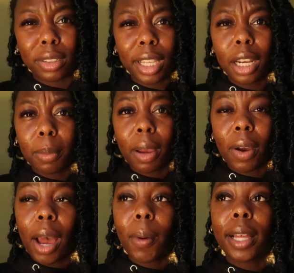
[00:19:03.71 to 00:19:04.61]
Thinking
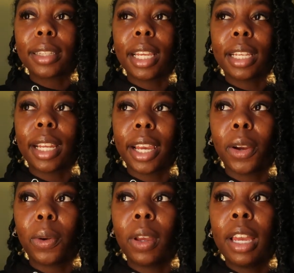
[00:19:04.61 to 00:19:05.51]
about how I think
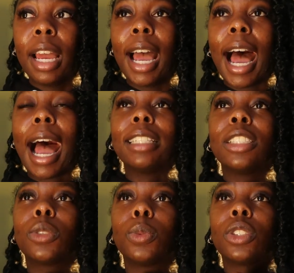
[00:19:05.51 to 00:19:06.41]
now, I
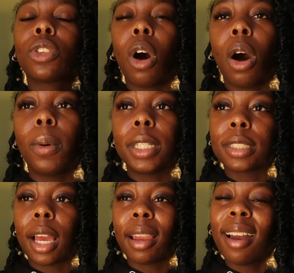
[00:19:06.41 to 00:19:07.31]
just was always
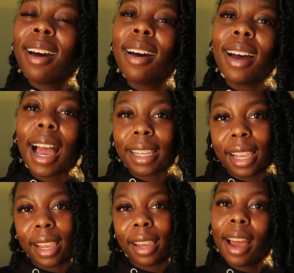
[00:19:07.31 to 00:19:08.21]
like, I
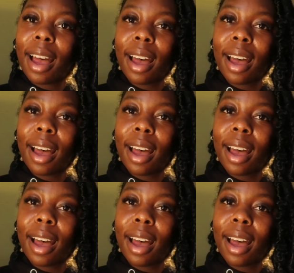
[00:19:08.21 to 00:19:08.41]
can't.